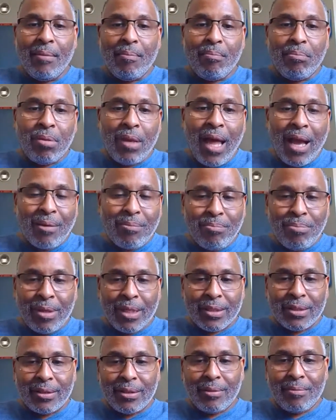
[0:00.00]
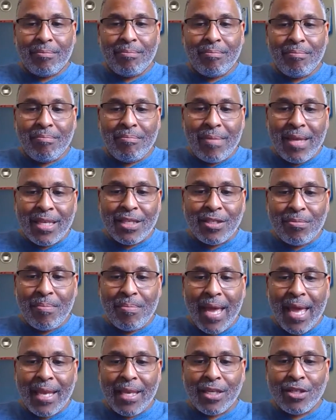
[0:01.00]
Blockbuster
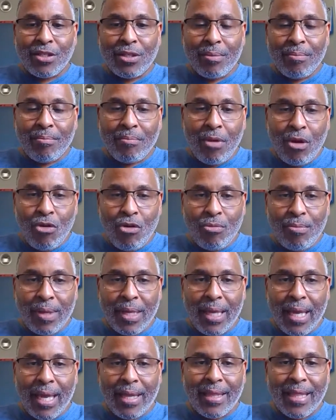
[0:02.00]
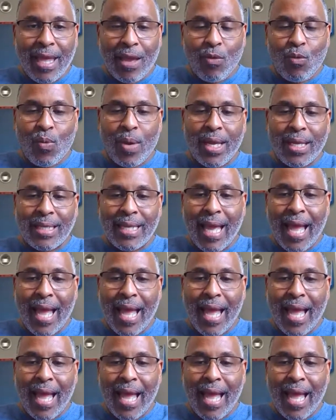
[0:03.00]
mismanaged the moment and they went